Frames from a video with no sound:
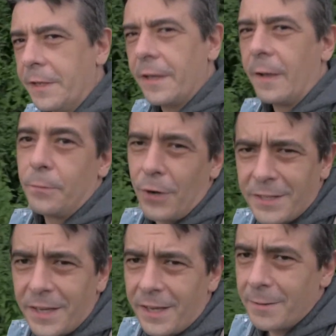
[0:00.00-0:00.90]
And
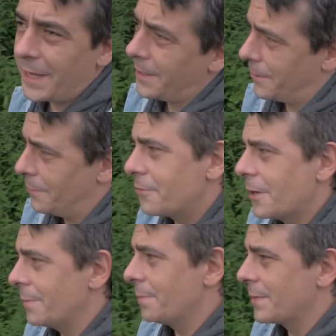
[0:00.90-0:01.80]
Praktica, they come
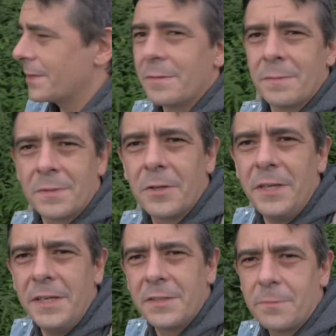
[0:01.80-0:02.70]
from the
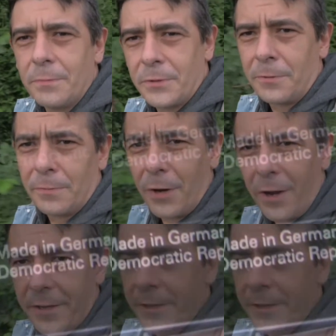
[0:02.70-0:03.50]
Eastern Bloc.